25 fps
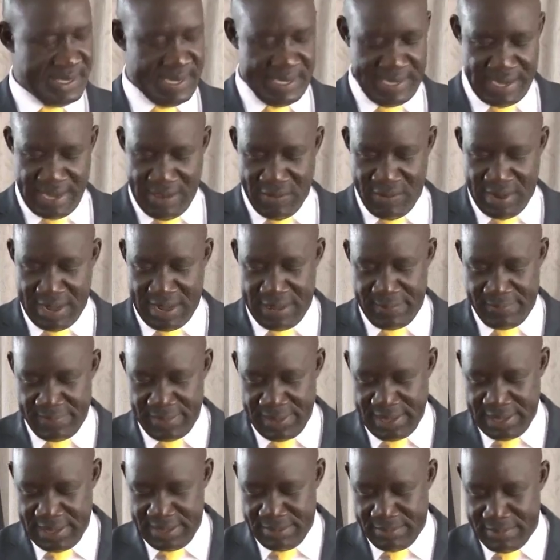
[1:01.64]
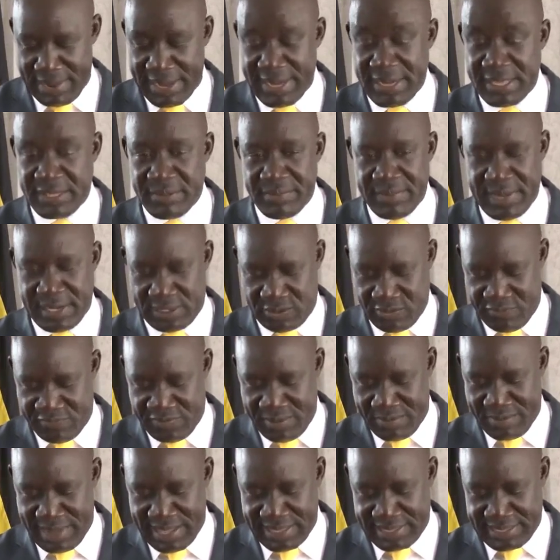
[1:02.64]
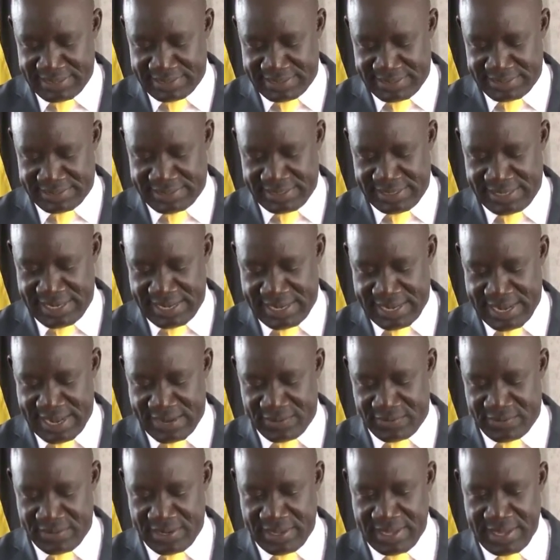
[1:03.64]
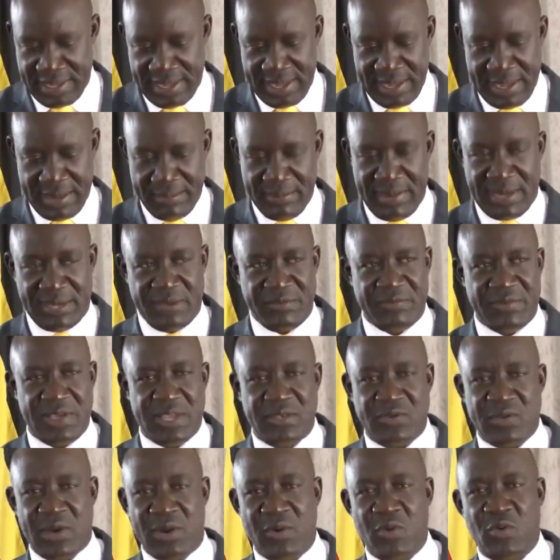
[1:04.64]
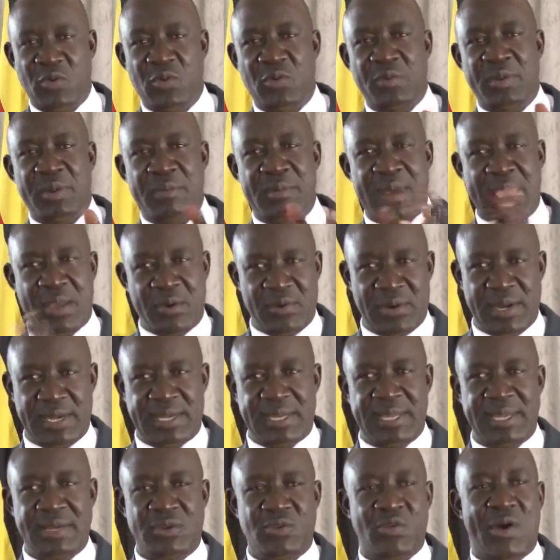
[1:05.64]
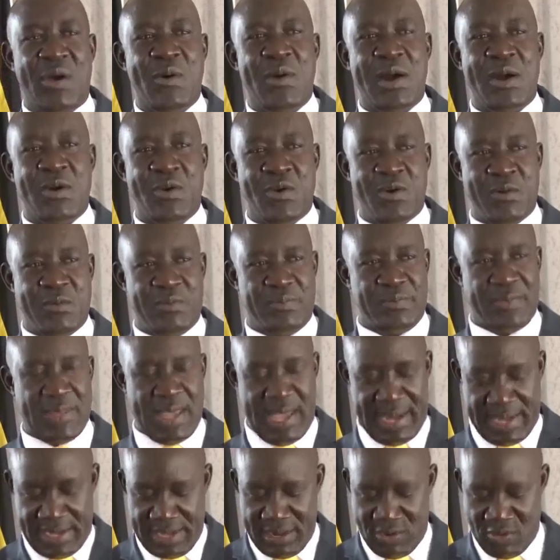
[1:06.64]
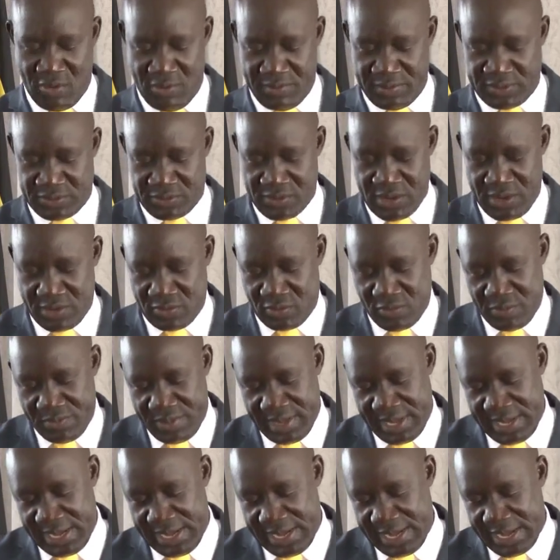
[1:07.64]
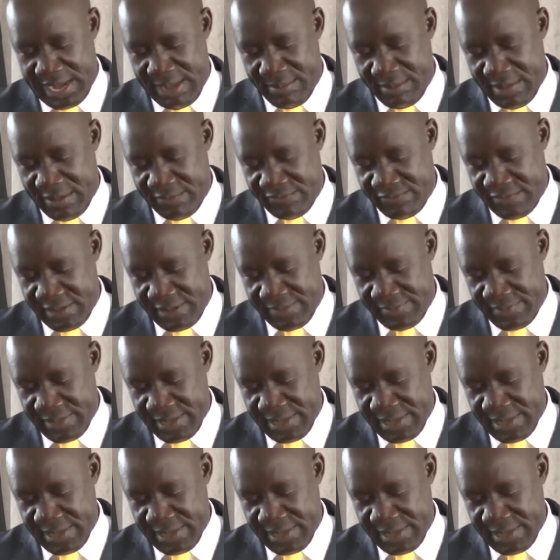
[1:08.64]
in our management of emergencies in the country, but eventually we will be migrating to our home, and the home is going to be in Namamve.